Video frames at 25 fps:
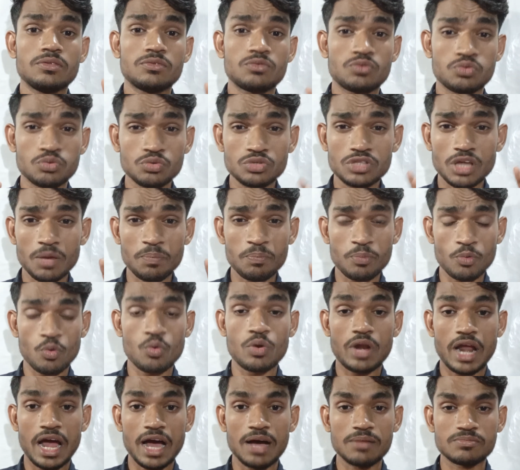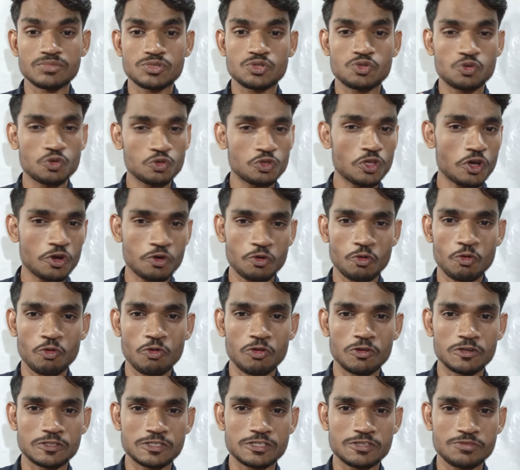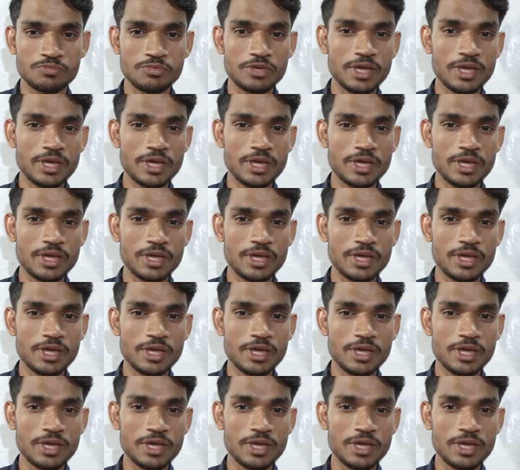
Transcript: through the programs, through the codes,